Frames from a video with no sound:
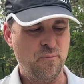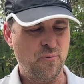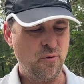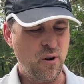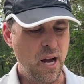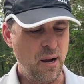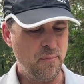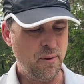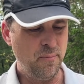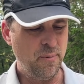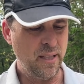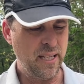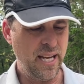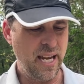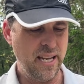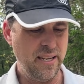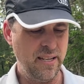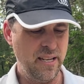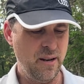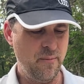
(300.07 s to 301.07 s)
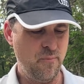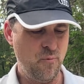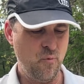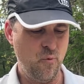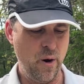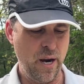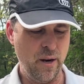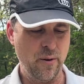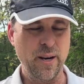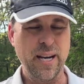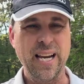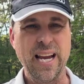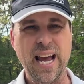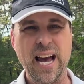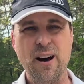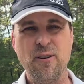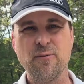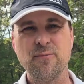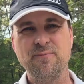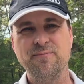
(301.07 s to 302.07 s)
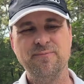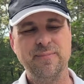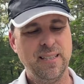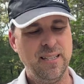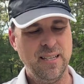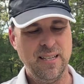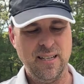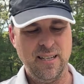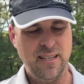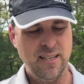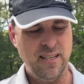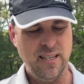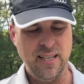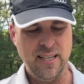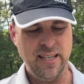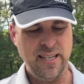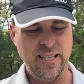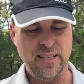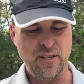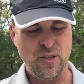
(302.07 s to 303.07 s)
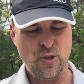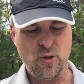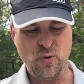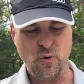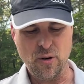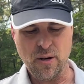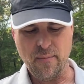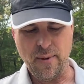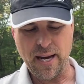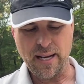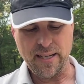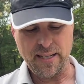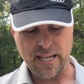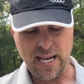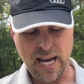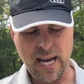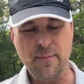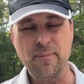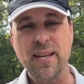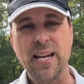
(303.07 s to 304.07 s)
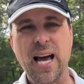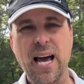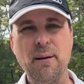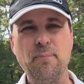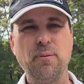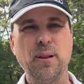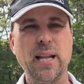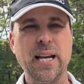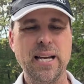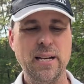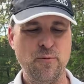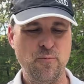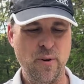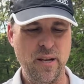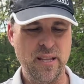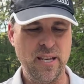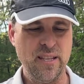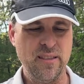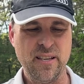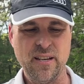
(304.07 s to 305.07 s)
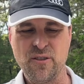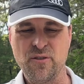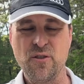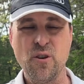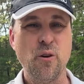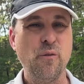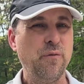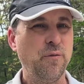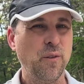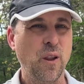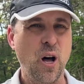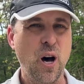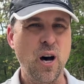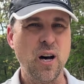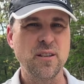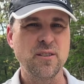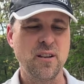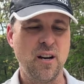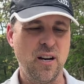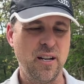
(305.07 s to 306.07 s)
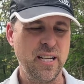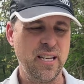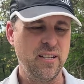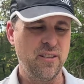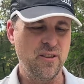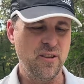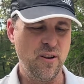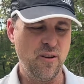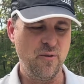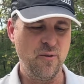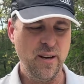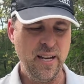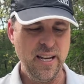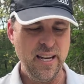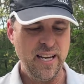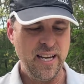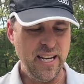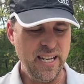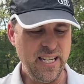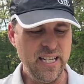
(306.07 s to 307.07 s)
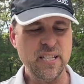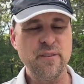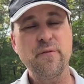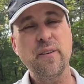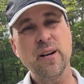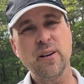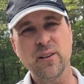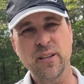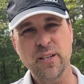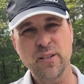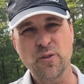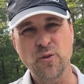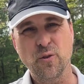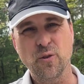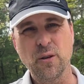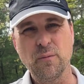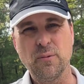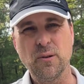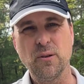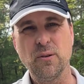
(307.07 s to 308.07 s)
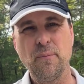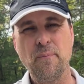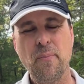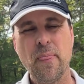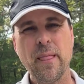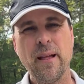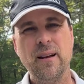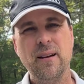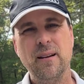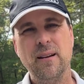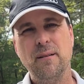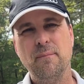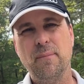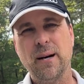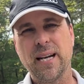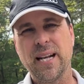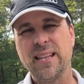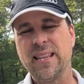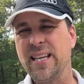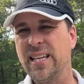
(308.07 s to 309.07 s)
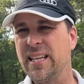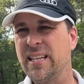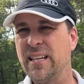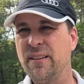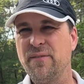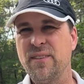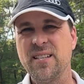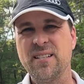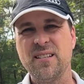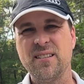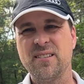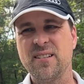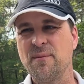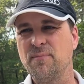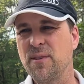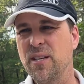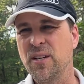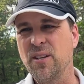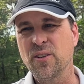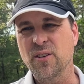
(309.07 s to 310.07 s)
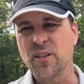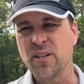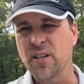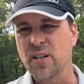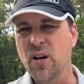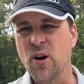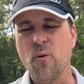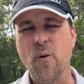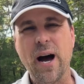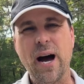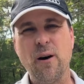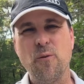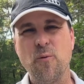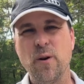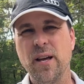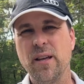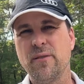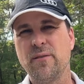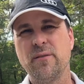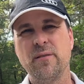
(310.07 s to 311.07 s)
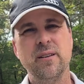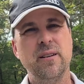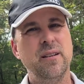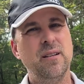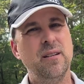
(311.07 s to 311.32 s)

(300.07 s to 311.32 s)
probably end up wearing out. Uh, in the short amount of time that I played with it, there's no flaws on it, so it is fairly durable. But I think if this is something you're going to go out with